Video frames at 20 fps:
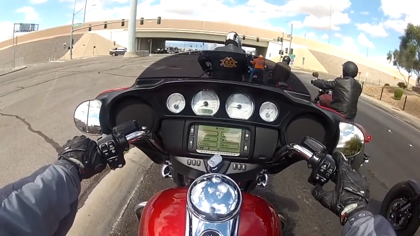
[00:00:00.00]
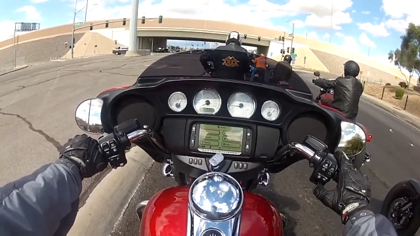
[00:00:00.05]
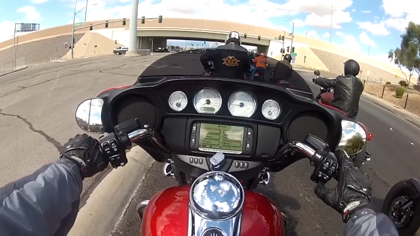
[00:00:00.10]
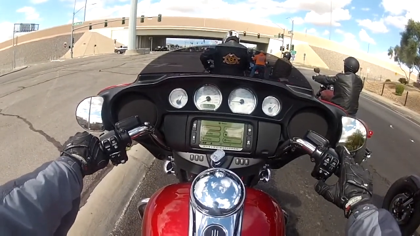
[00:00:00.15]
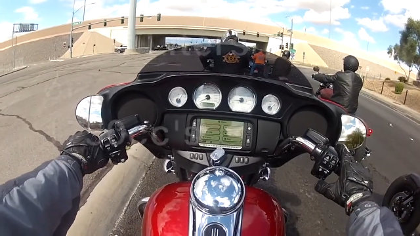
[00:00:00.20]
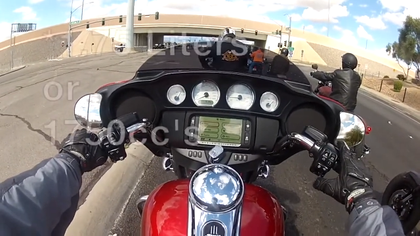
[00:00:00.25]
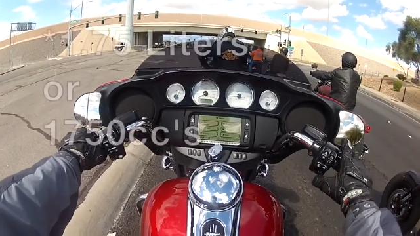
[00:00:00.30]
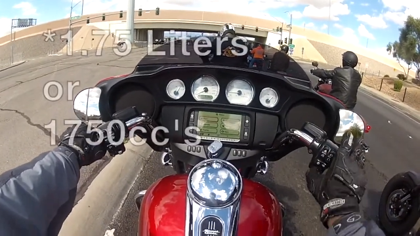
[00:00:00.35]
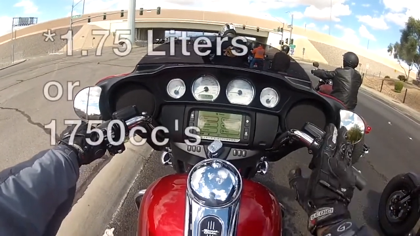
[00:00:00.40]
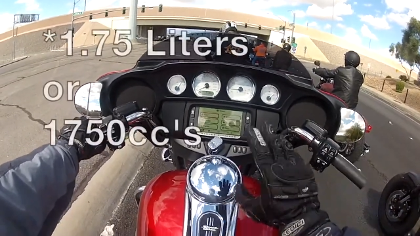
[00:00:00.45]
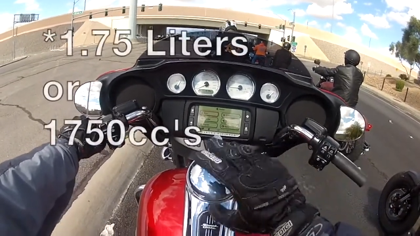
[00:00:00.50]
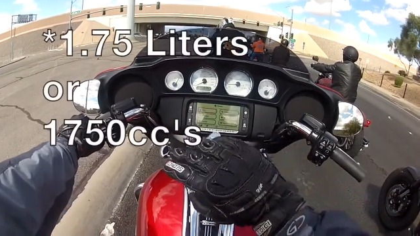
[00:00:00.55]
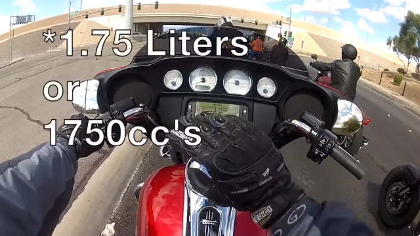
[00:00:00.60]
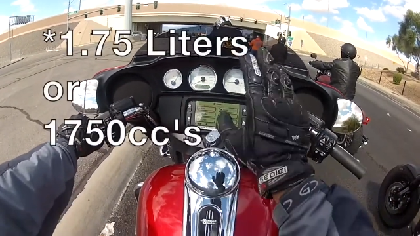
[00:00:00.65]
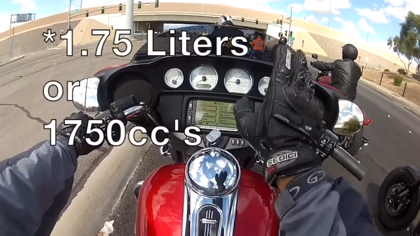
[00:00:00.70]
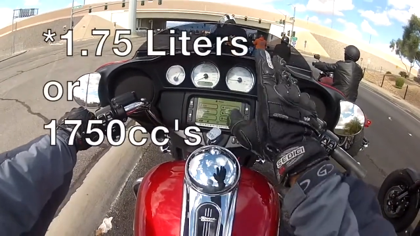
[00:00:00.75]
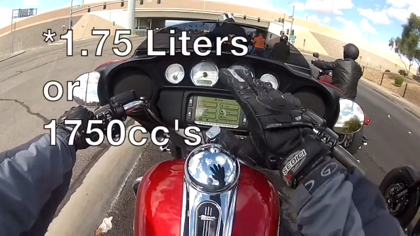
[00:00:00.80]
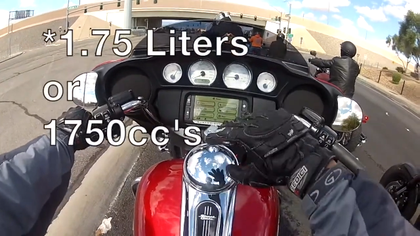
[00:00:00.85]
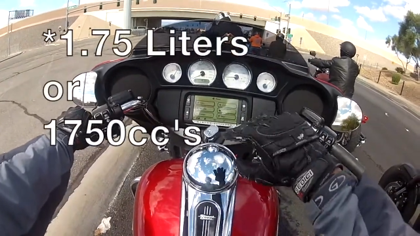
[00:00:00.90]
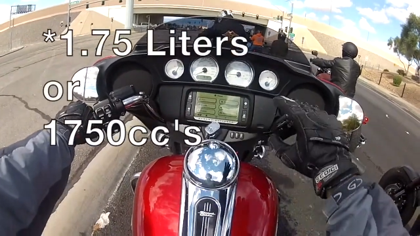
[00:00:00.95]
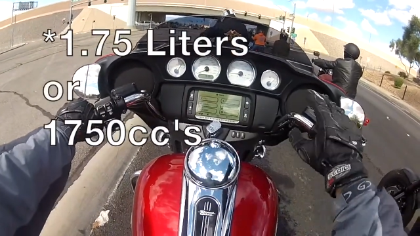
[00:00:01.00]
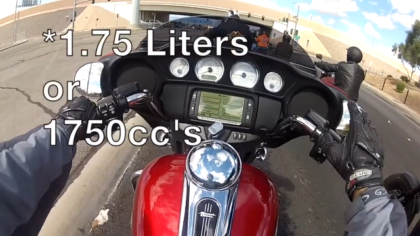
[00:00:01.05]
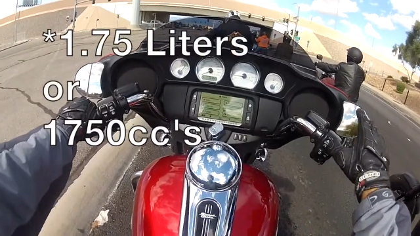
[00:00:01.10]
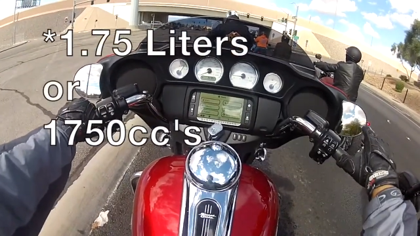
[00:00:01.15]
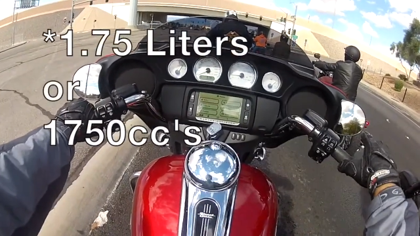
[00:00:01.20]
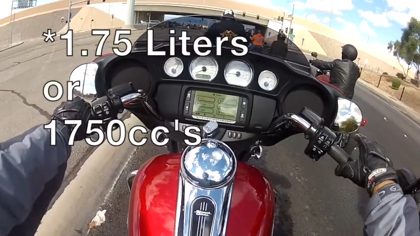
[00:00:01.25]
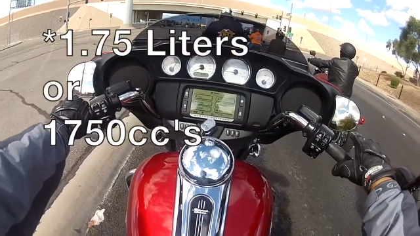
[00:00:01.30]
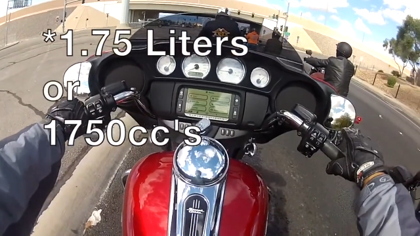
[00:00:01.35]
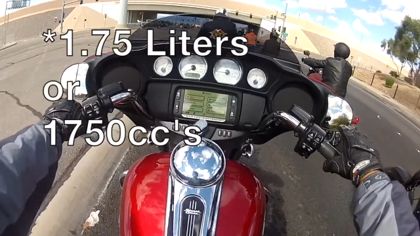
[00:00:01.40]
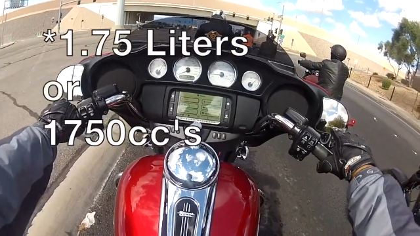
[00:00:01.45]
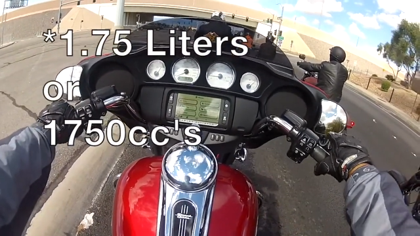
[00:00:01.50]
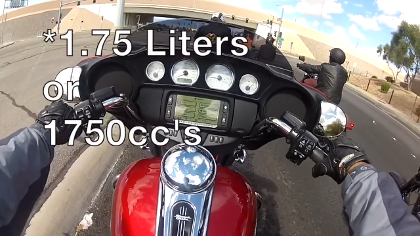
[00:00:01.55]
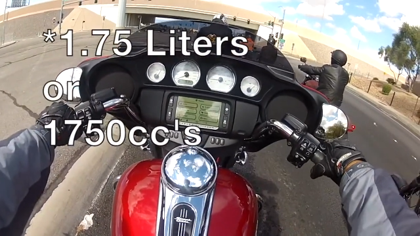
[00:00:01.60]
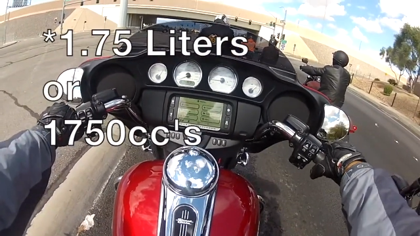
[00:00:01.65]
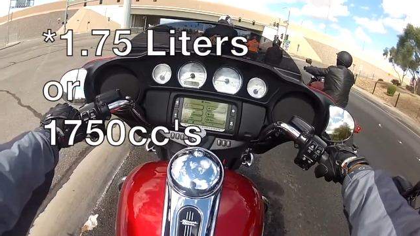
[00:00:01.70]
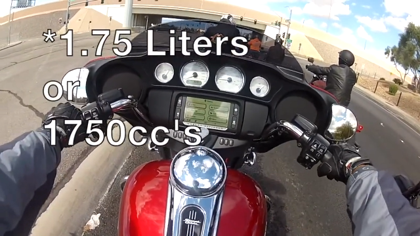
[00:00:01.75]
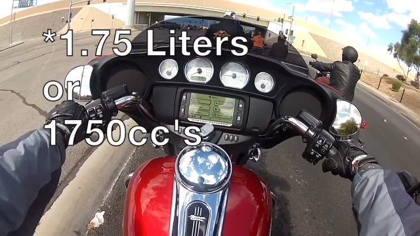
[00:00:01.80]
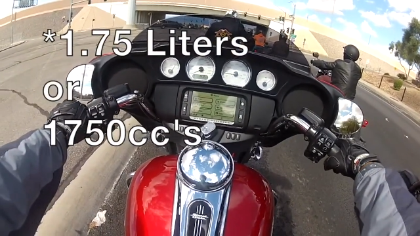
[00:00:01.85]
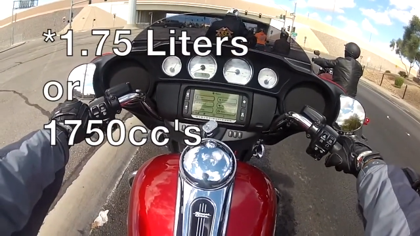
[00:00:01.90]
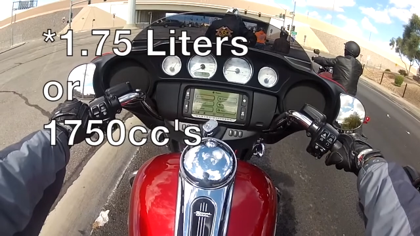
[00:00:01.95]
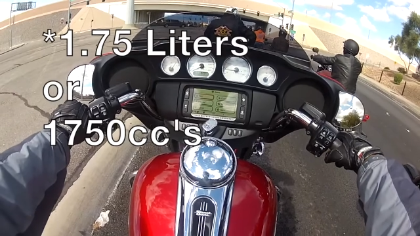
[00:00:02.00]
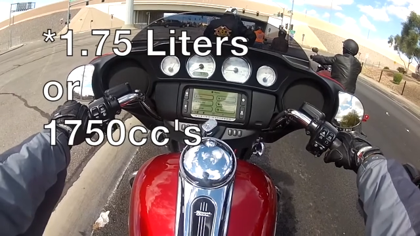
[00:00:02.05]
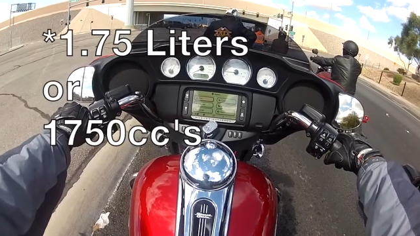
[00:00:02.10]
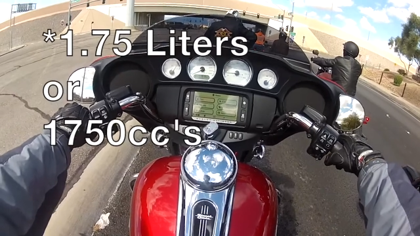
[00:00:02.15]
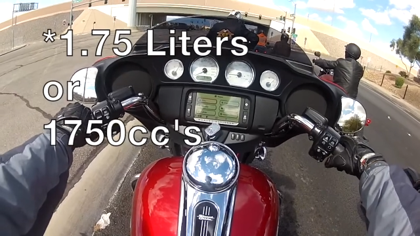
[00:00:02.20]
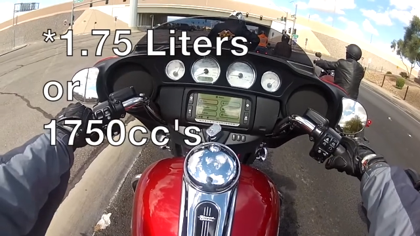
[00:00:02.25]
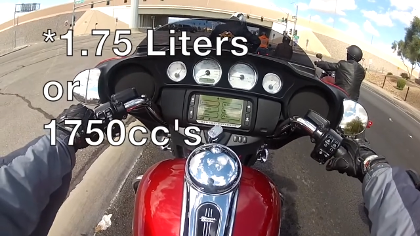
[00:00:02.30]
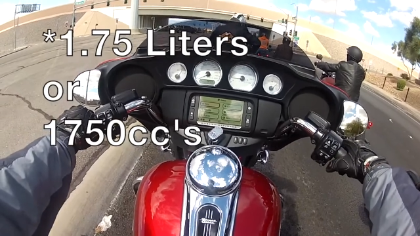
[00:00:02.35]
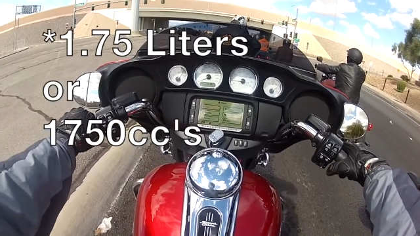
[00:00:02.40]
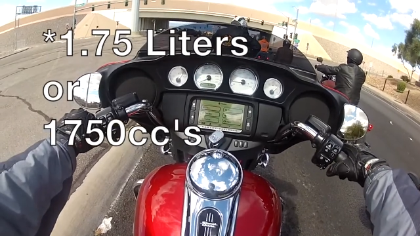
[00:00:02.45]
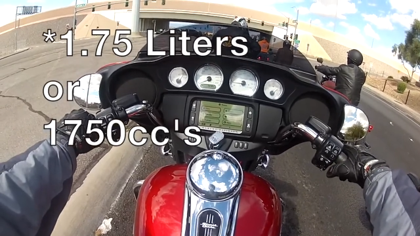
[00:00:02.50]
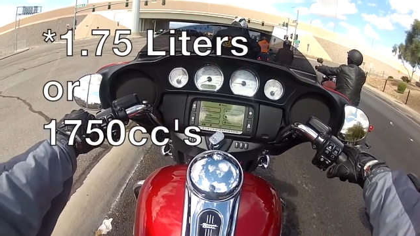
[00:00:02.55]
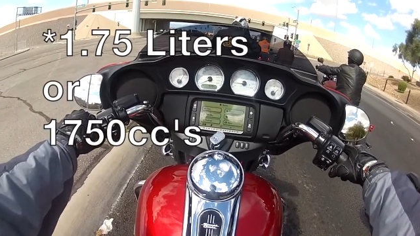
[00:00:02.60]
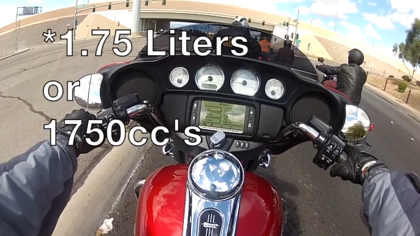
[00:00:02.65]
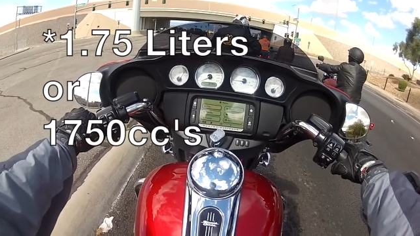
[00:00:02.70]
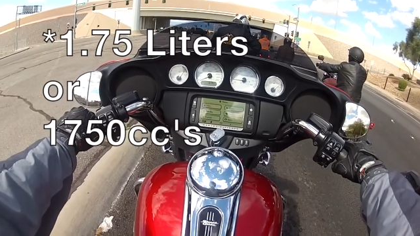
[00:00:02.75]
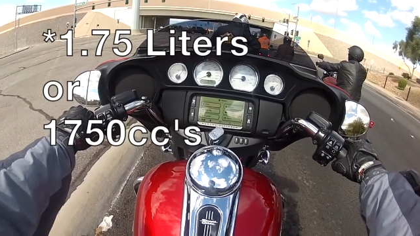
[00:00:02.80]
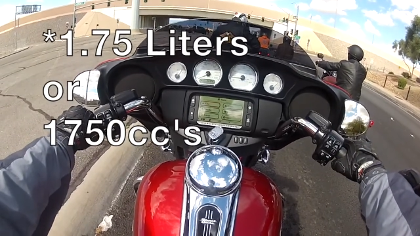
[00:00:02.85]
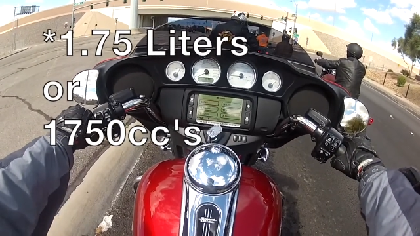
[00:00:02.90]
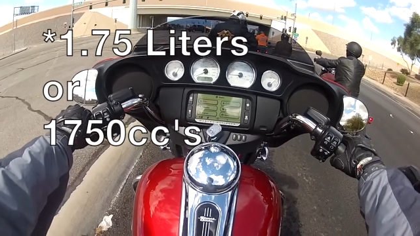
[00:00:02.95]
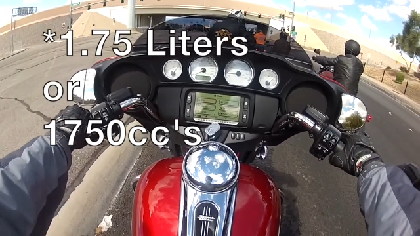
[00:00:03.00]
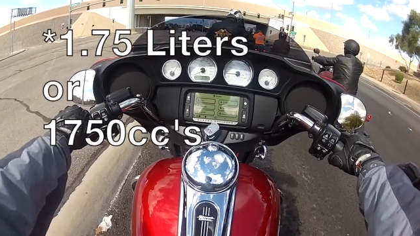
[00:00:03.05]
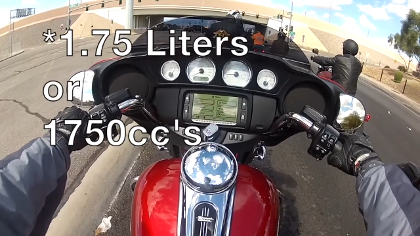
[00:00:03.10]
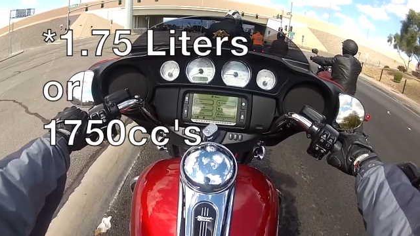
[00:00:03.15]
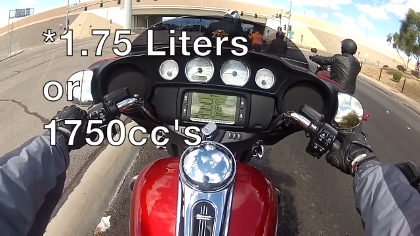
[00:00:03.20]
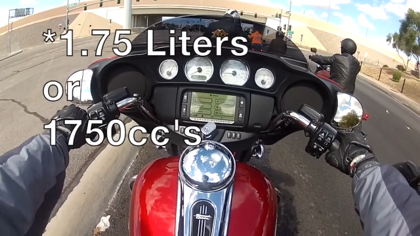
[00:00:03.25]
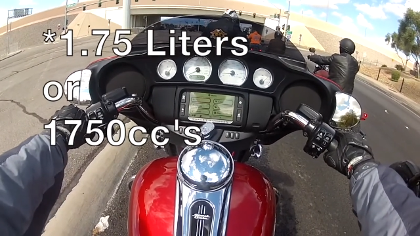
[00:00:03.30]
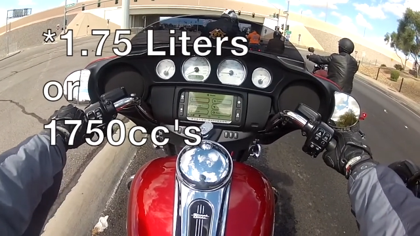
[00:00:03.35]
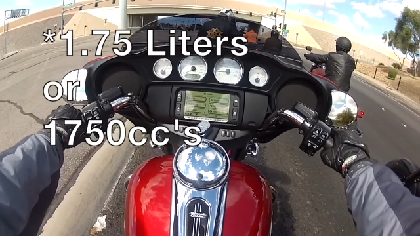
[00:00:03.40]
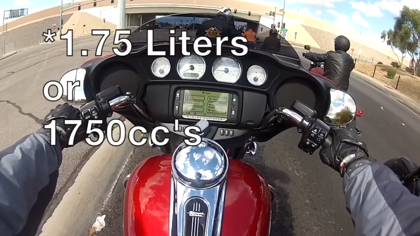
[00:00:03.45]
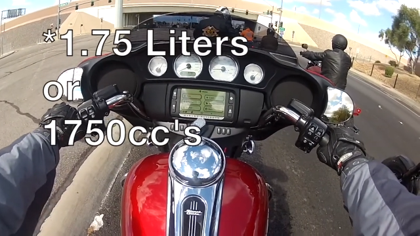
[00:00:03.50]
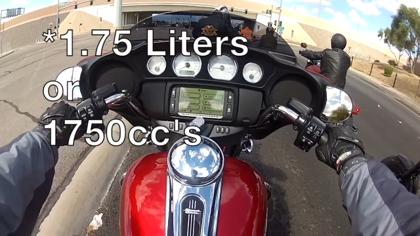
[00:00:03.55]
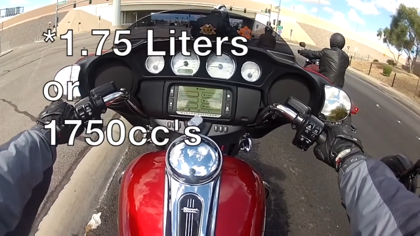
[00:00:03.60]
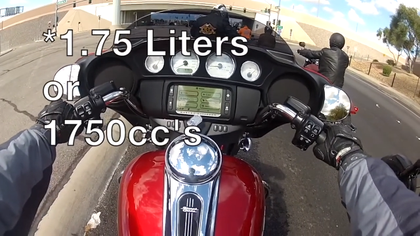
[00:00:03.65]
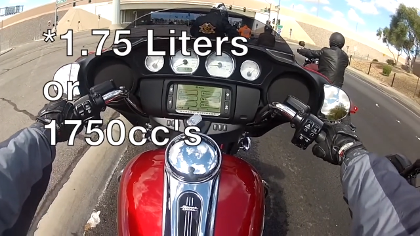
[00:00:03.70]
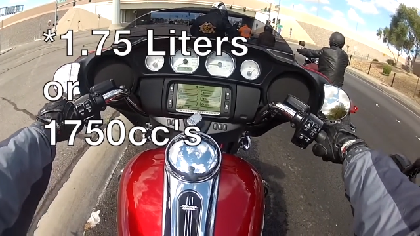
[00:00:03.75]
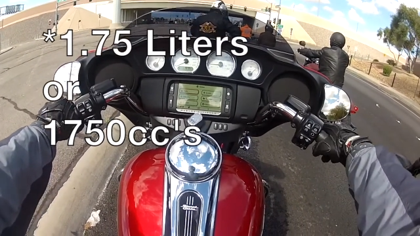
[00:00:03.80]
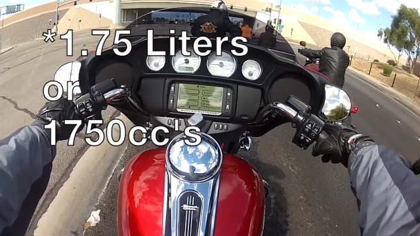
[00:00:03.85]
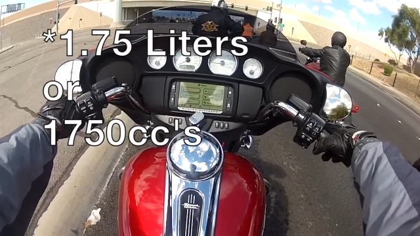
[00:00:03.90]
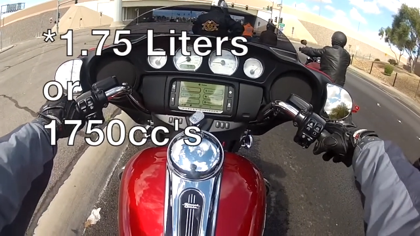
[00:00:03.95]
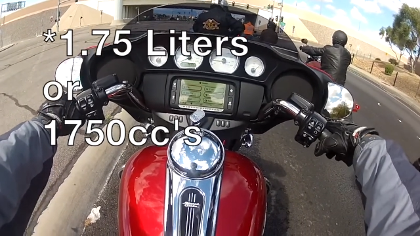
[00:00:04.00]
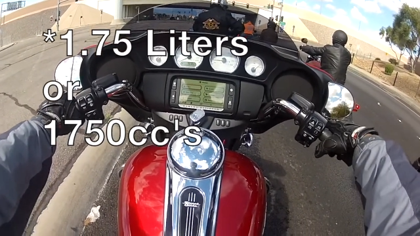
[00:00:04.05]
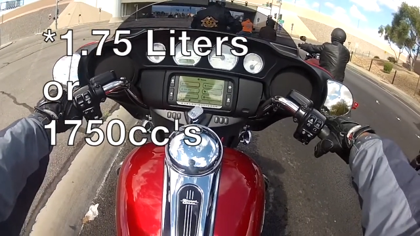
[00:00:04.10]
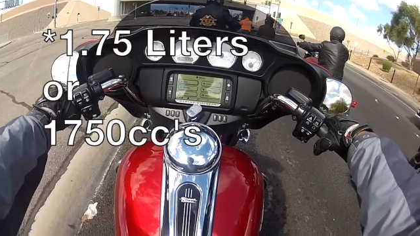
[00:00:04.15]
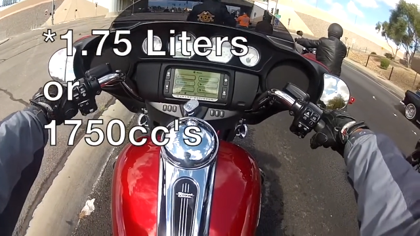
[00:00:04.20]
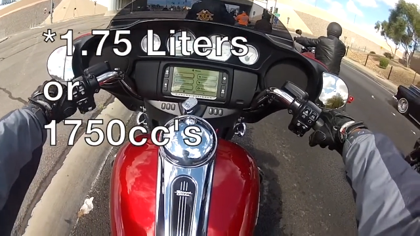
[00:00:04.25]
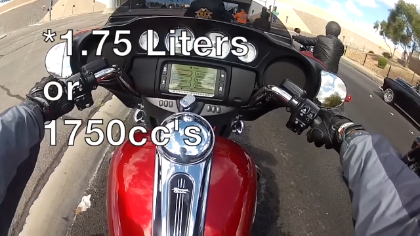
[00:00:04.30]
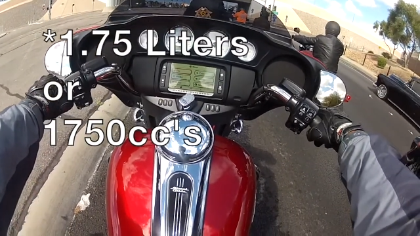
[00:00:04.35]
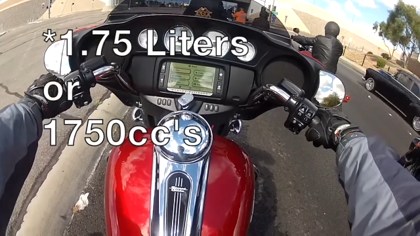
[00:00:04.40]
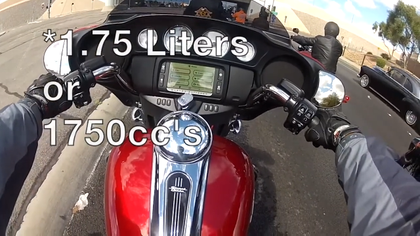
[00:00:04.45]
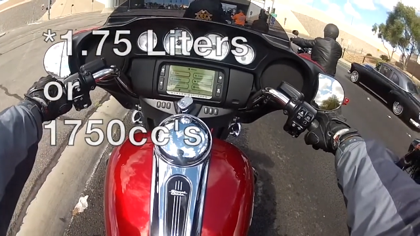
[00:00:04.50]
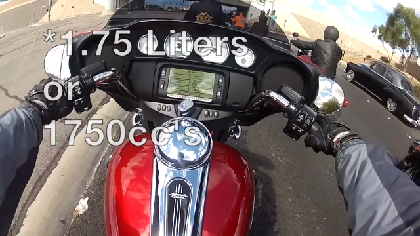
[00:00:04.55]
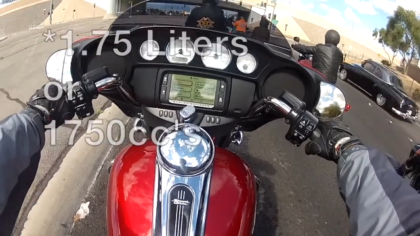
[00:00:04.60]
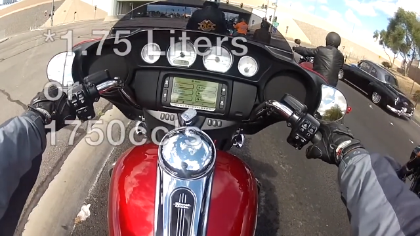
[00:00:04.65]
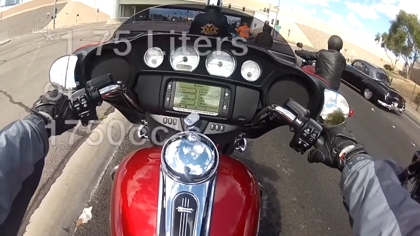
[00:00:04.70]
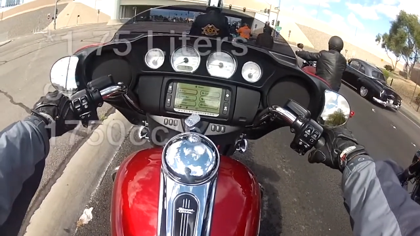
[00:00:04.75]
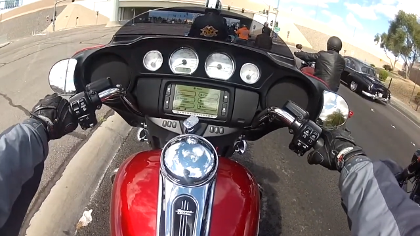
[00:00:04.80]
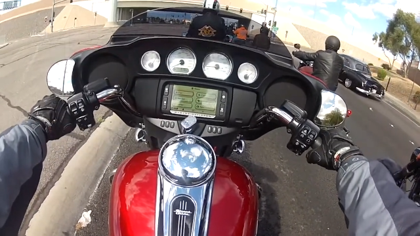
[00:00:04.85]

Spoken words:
[unreadable: no face in view]